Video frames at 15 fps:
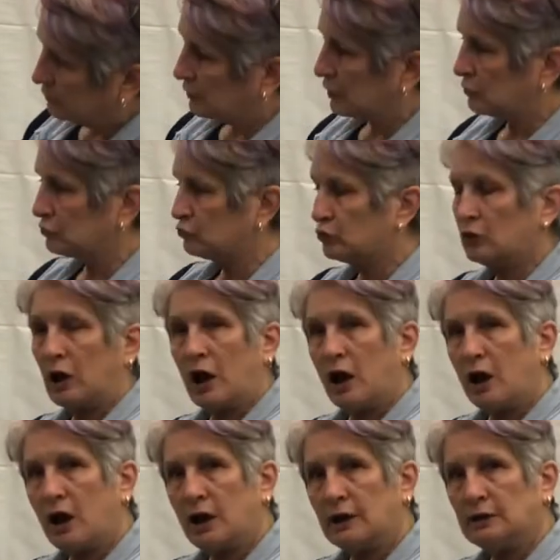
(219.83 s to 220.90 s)
There's your
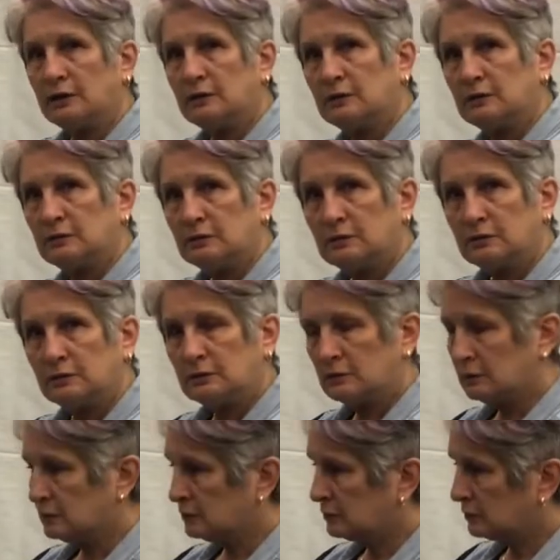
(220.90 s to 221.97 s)
eye.
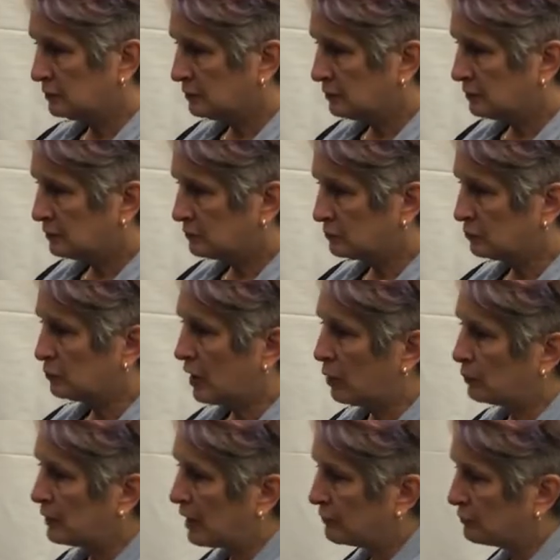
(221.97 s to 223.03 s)
So now
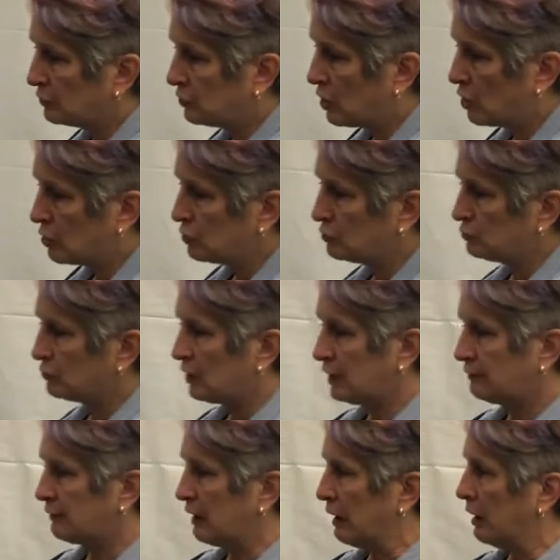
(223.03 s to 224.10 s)
we have the nose
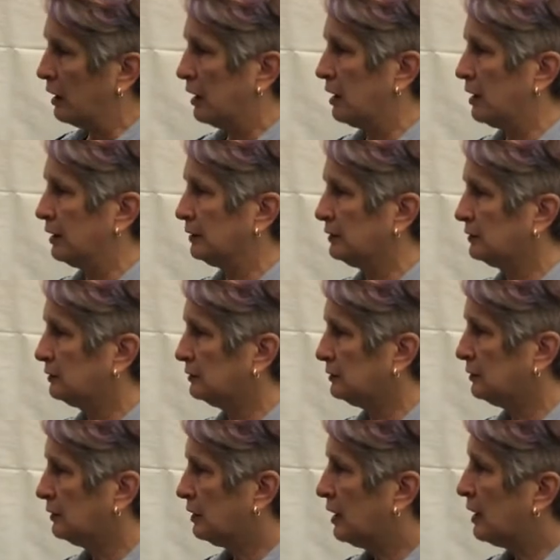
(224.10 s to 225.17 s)
and the eye.
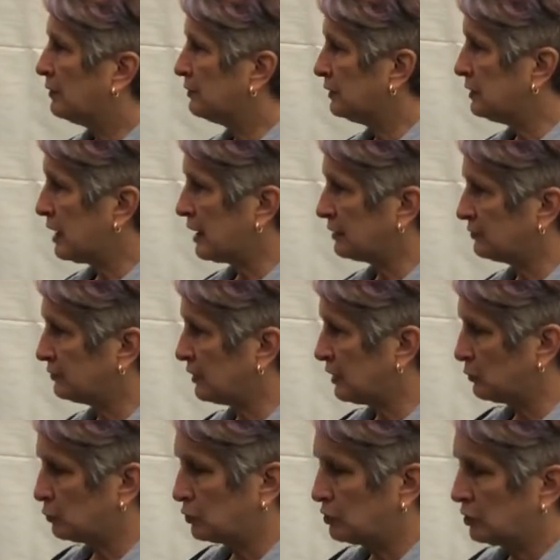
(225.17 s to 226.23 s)
The next
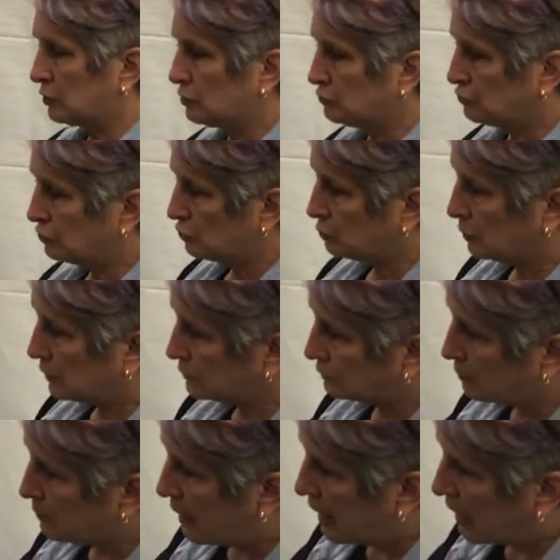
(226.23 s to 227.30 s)
thing we're going to do is
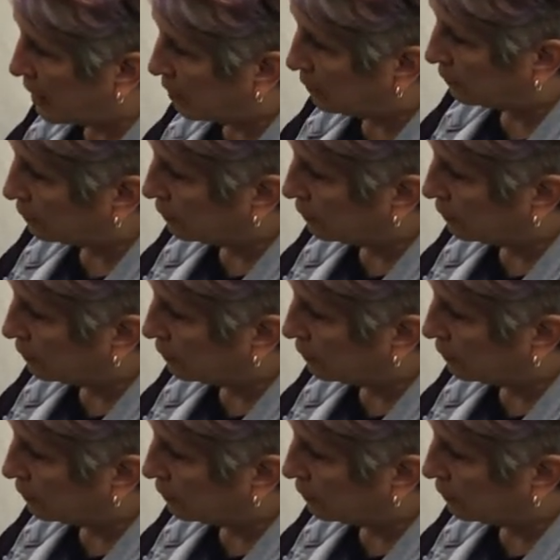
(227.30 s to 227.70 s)
a mouth,